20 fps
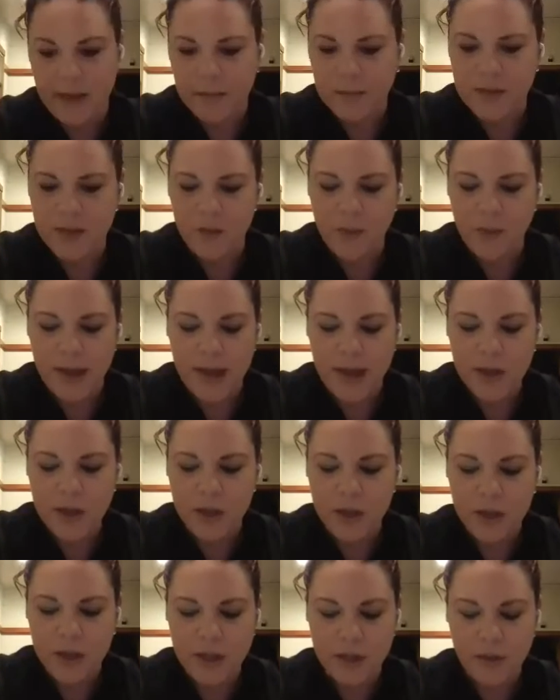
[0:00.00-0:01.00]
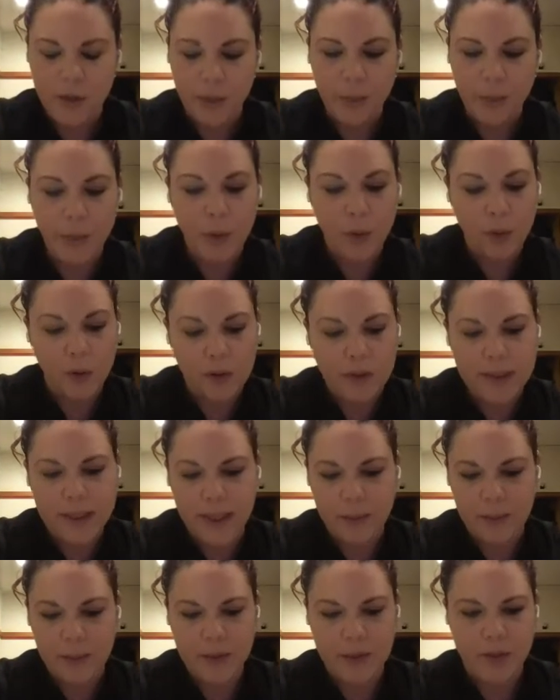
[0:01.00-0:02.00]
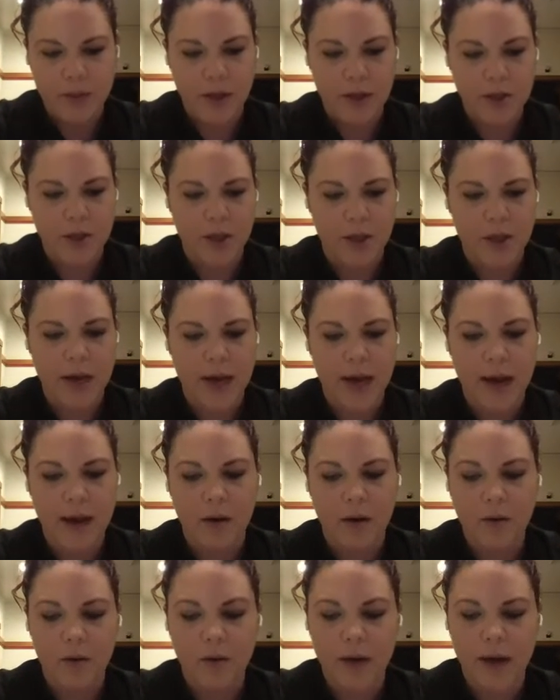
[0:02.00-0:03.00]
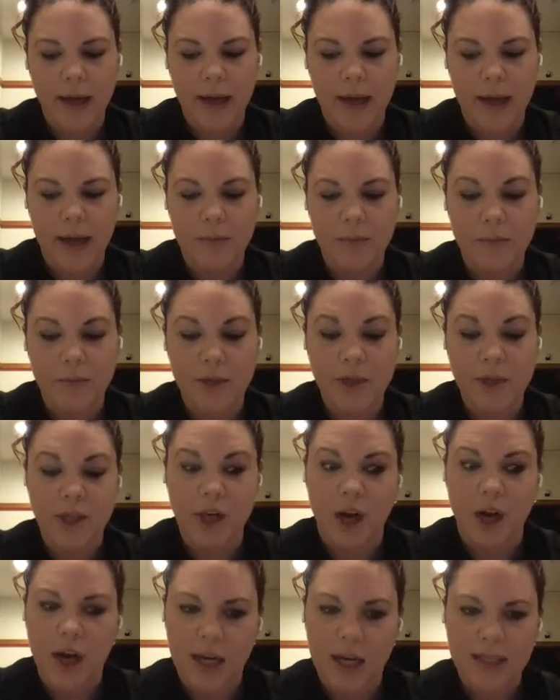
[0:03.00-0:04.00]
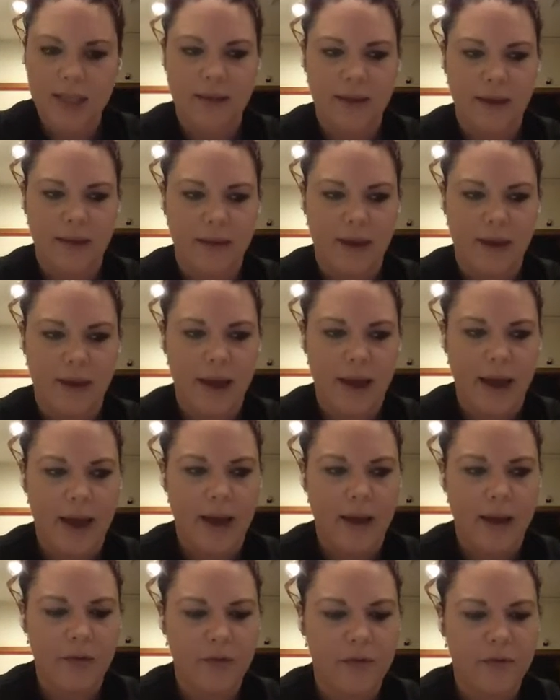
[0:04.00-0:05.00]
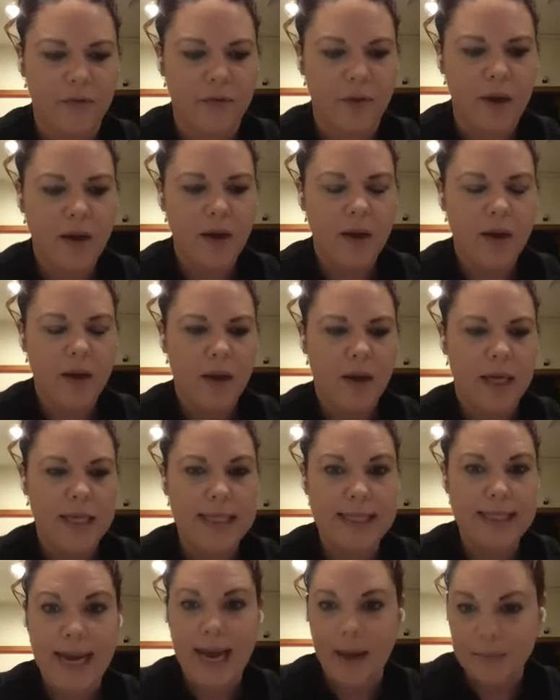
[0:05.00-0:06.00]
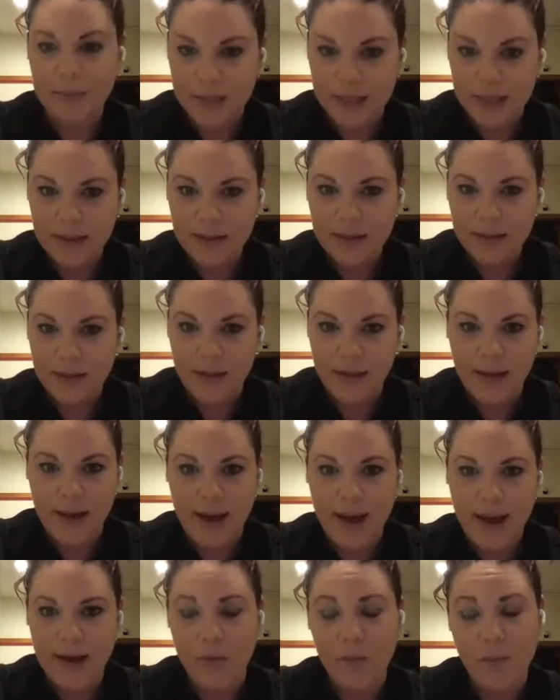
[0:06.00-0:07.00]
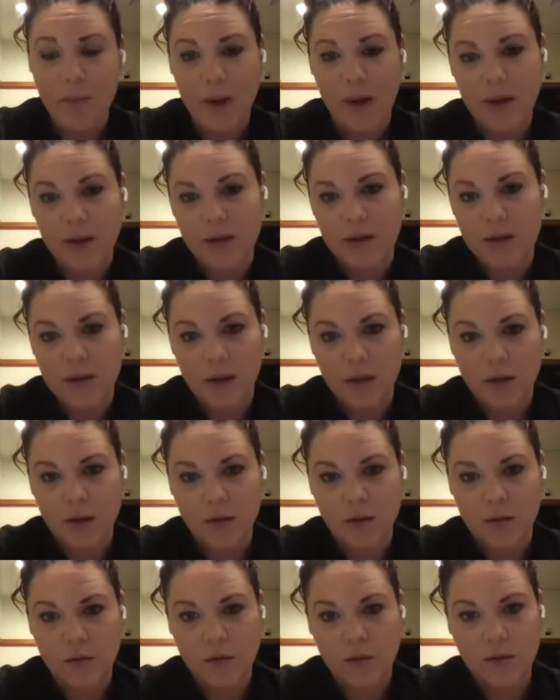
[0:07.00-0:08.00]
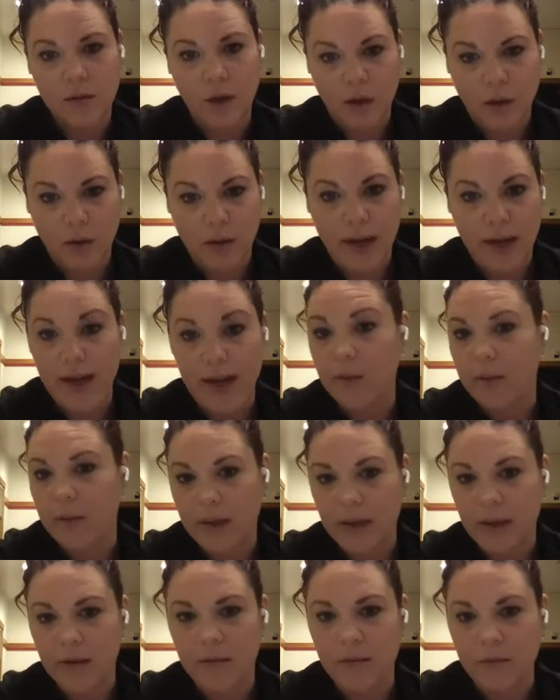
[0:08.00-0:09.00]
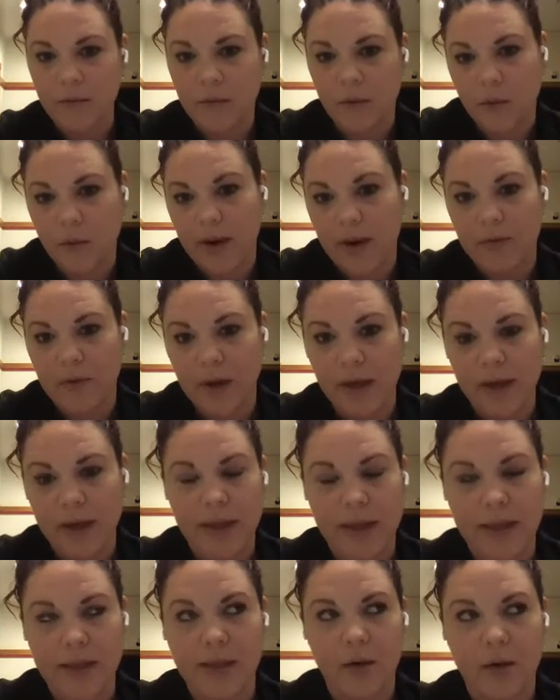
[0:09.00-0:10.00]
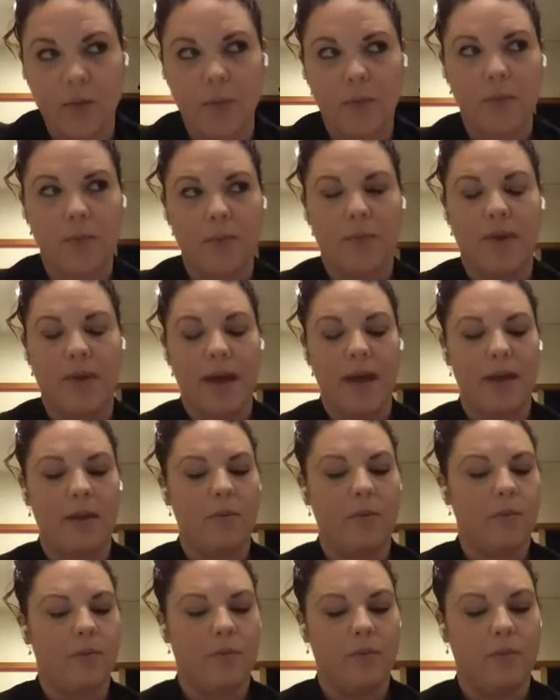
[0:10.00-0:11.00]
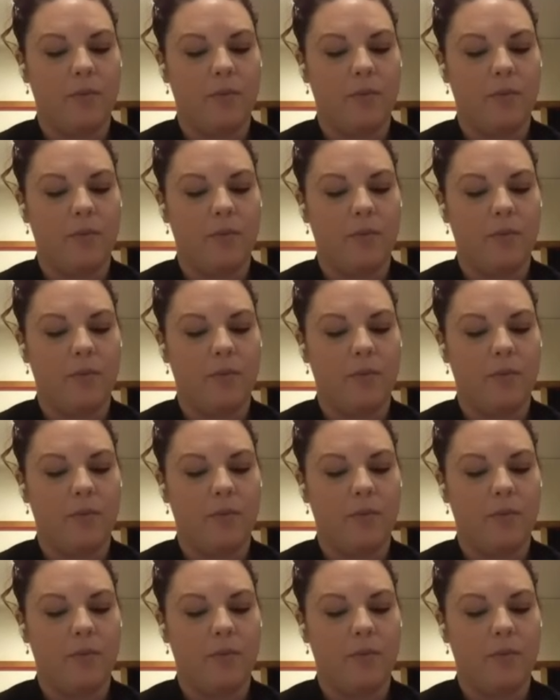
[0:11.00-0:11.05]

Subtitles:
them. So we actually do a pooled tip structure now, and I'm shocked that they have adapted to that and been so okay with it, quite frankly. So they,